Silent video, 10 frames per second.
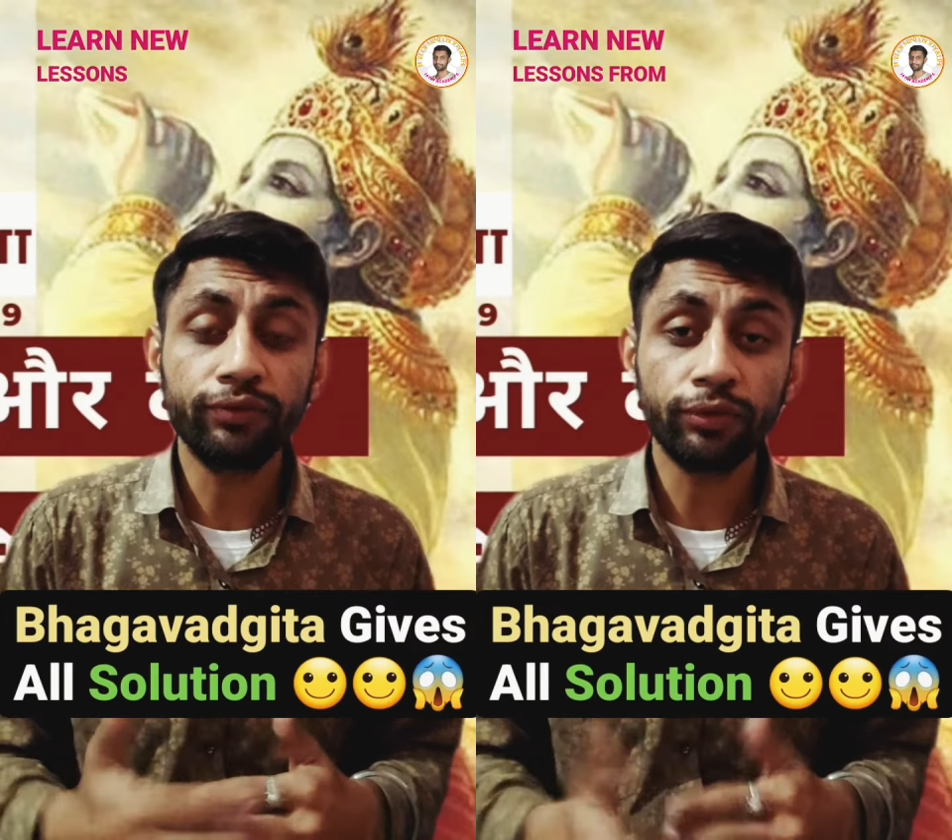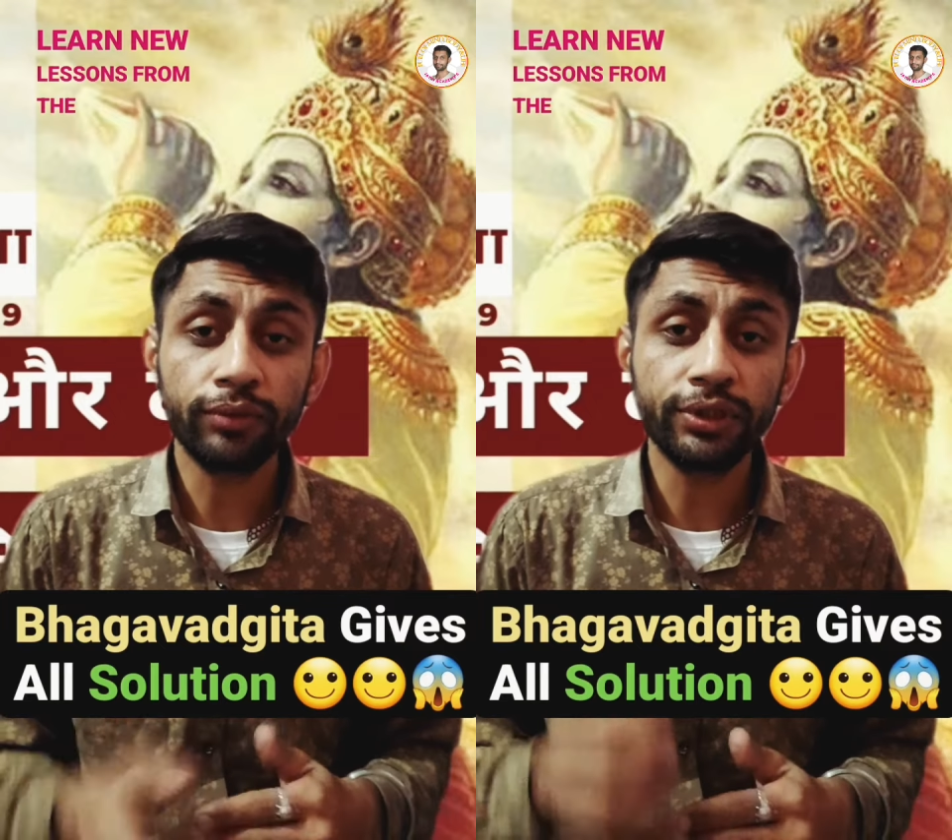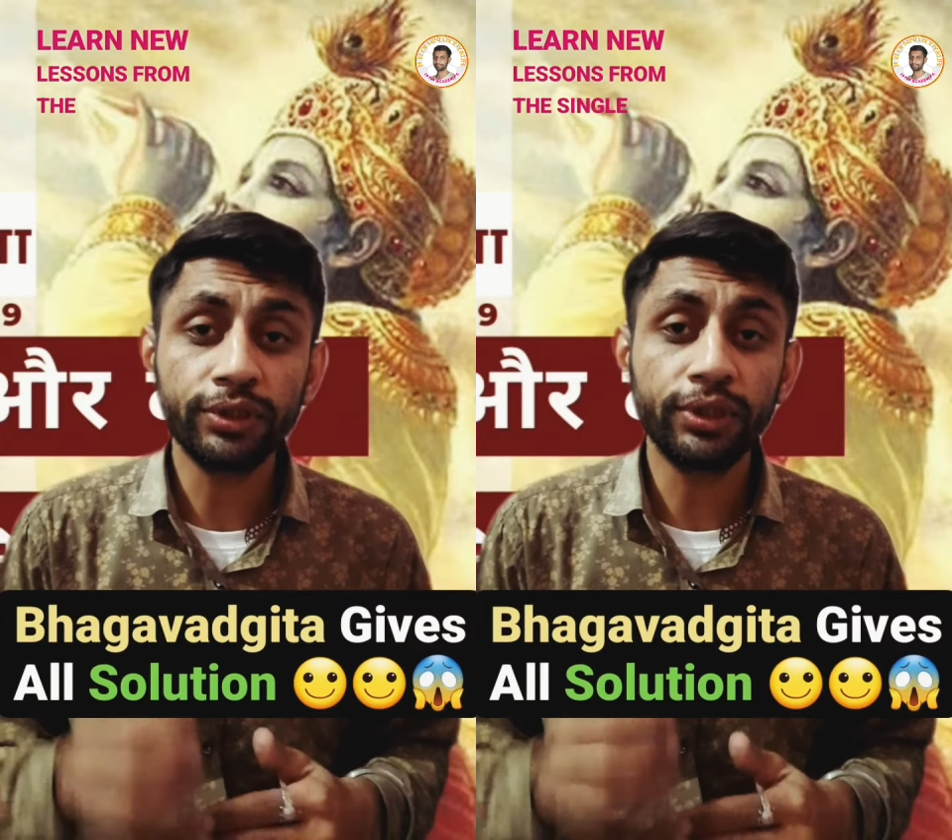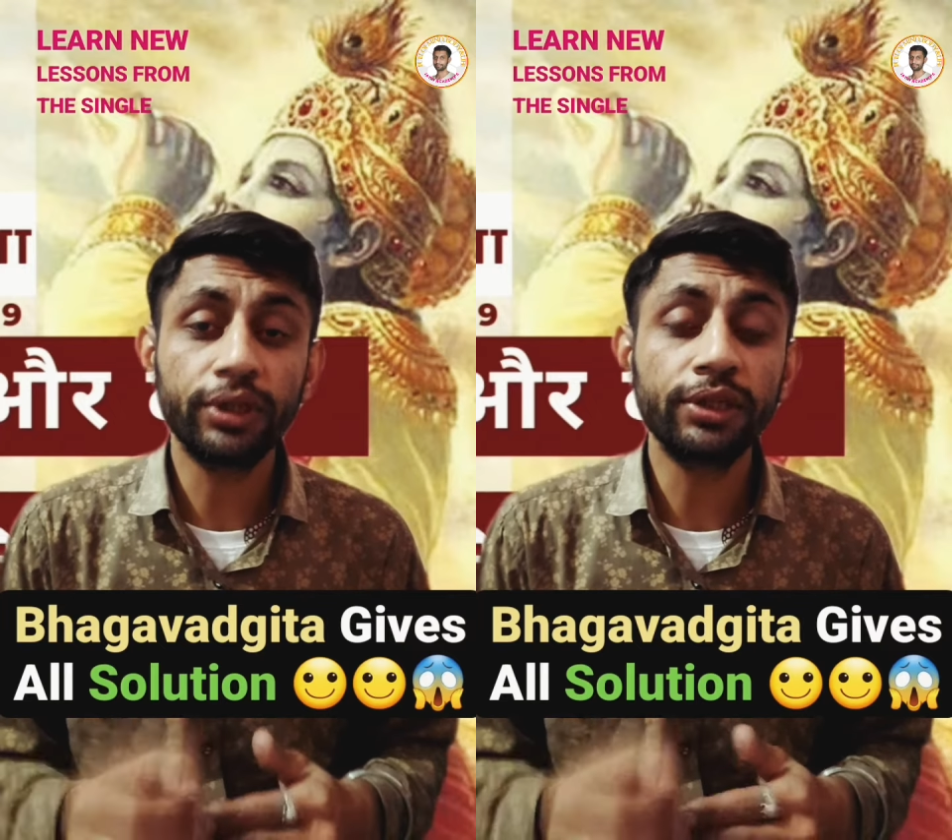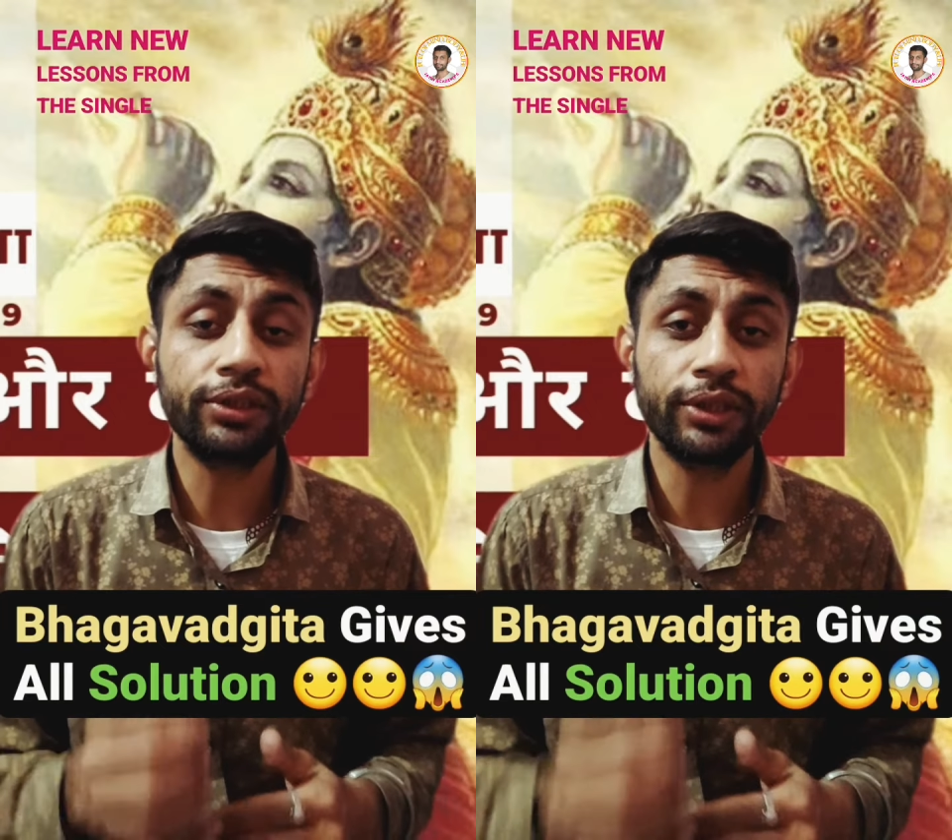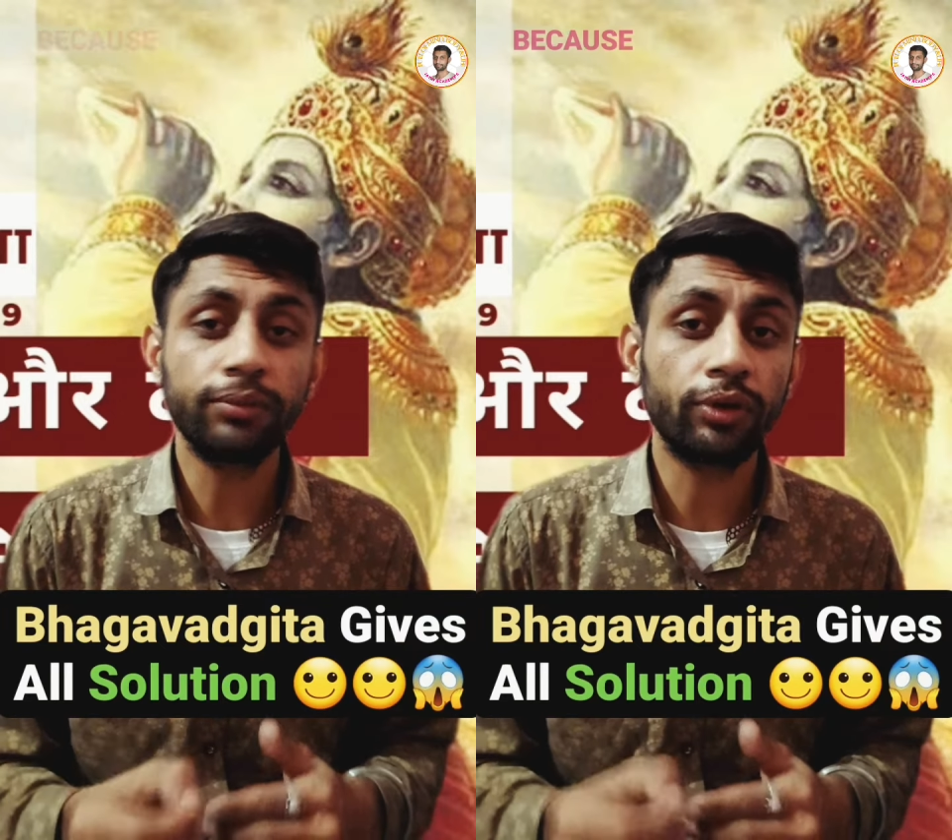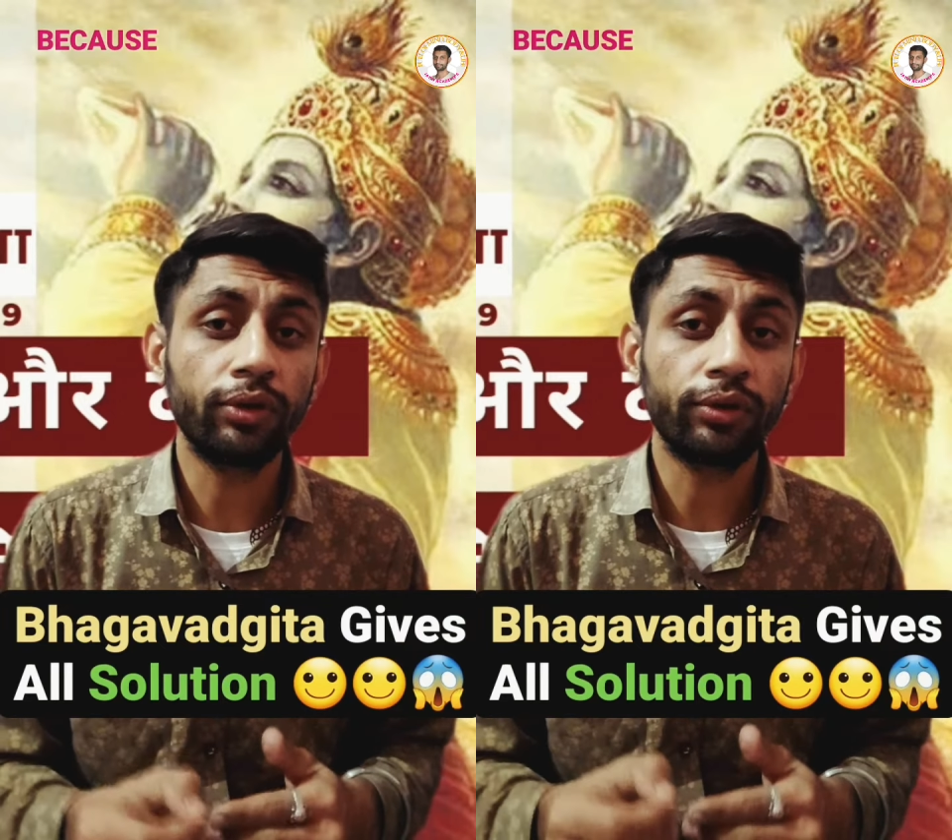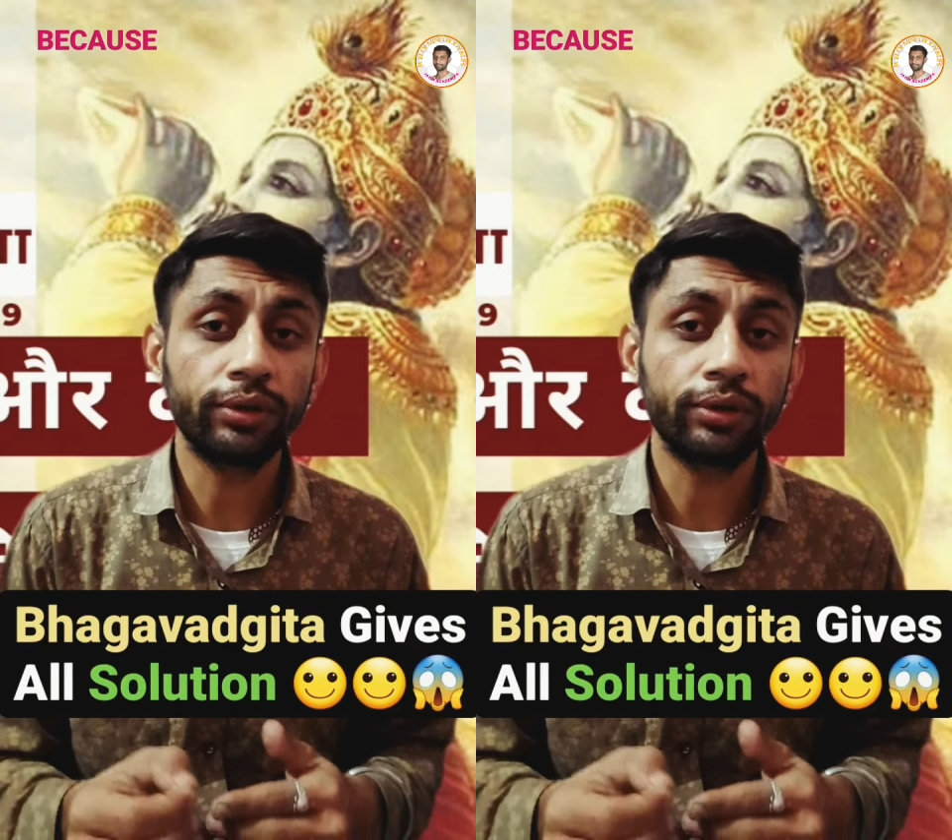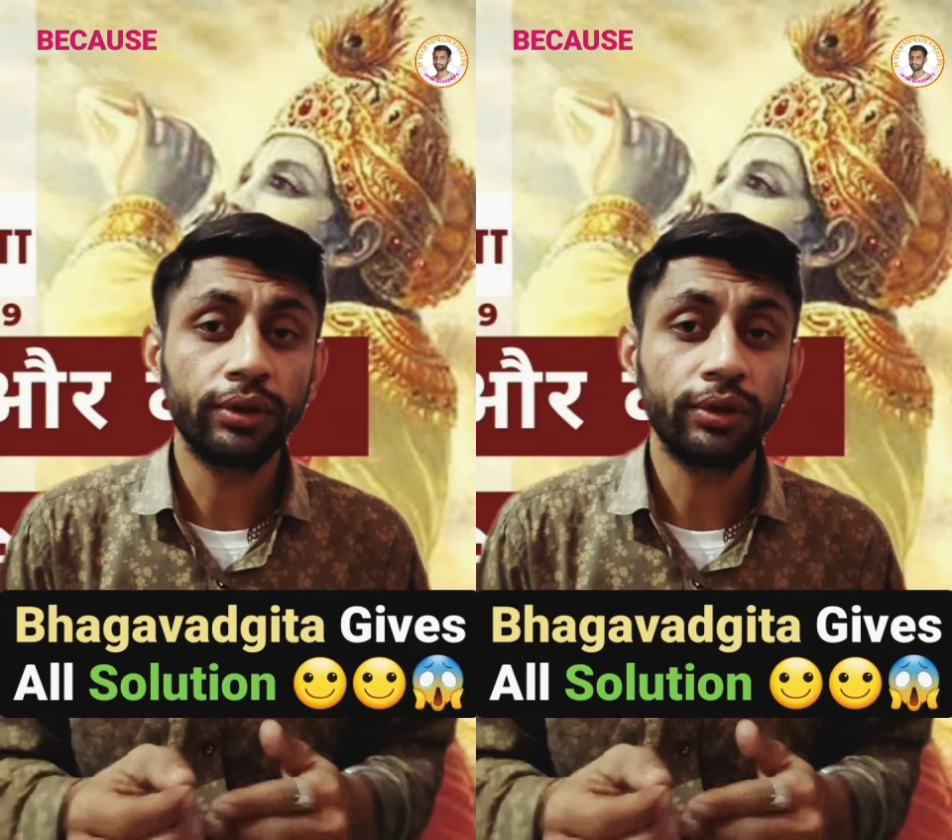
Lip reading: from the single same shloka.